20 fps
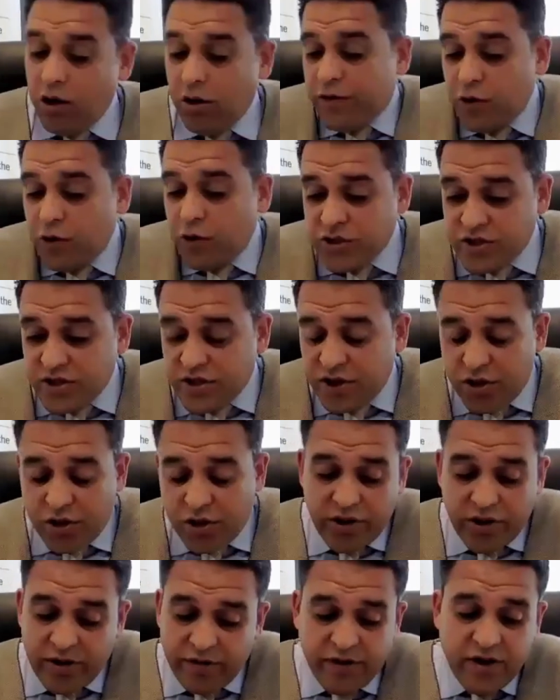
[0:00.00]
of course,
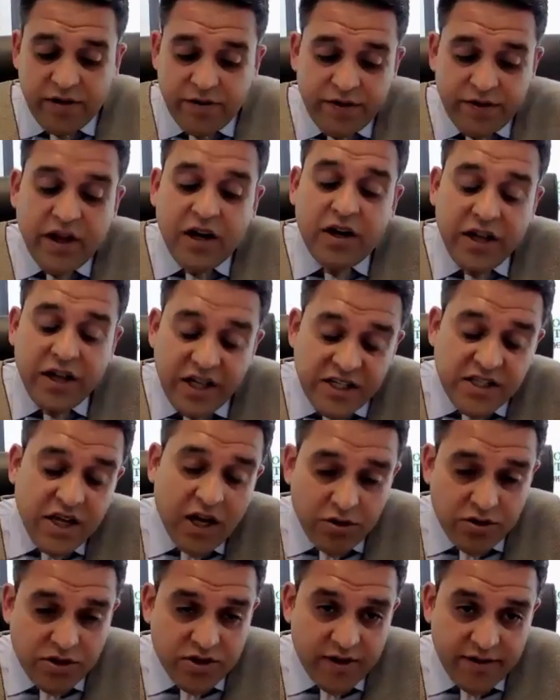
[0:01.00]
even if there is
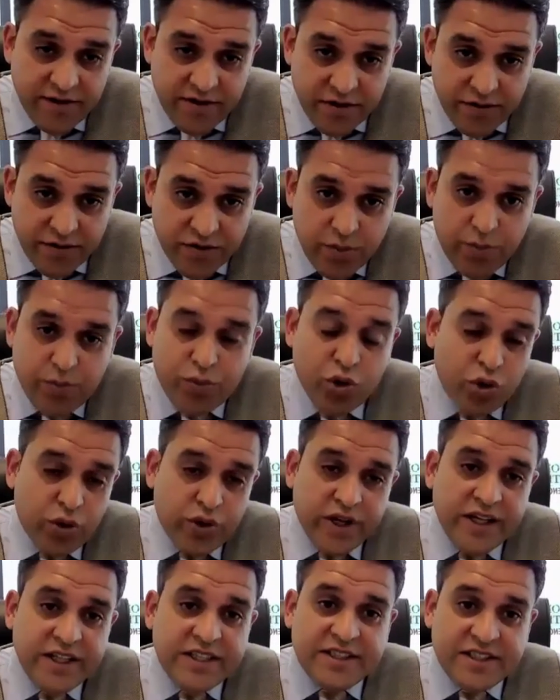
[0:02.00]
outside of
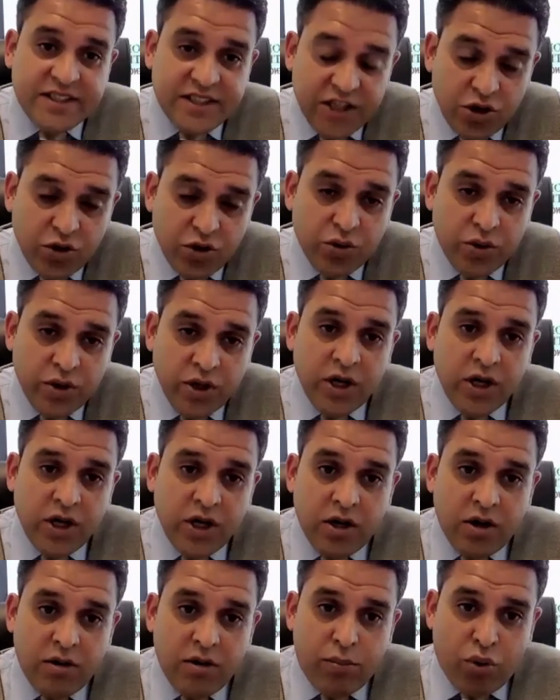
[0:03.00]
sport, it's still
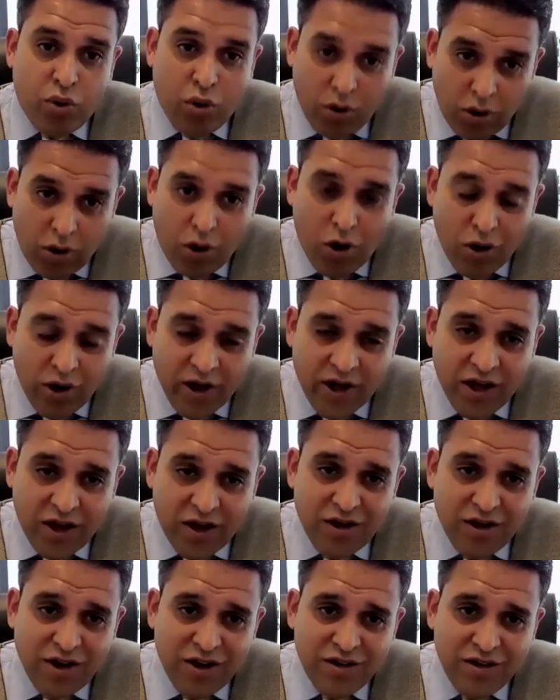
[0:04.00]

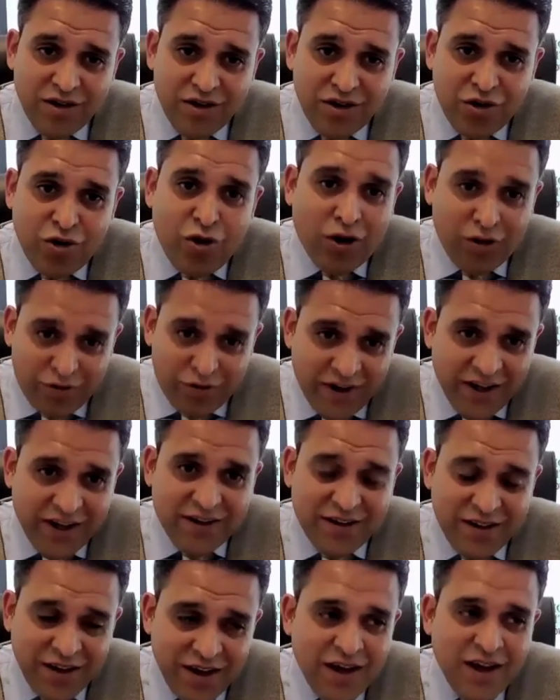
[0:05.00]
prolonging
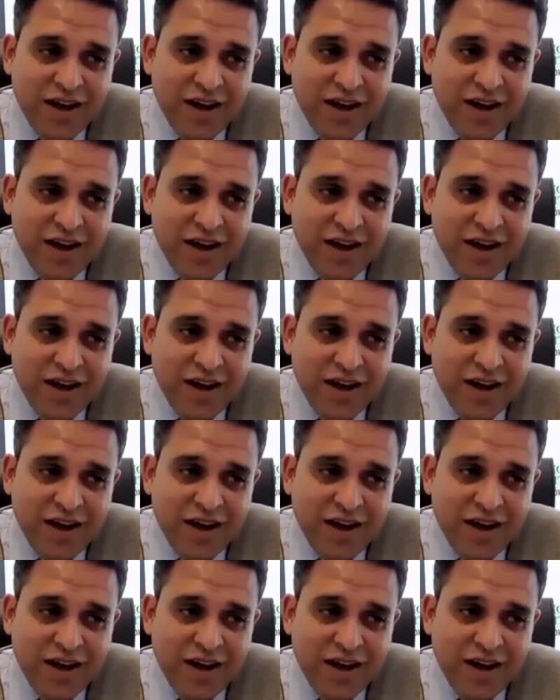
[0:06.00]
conflict.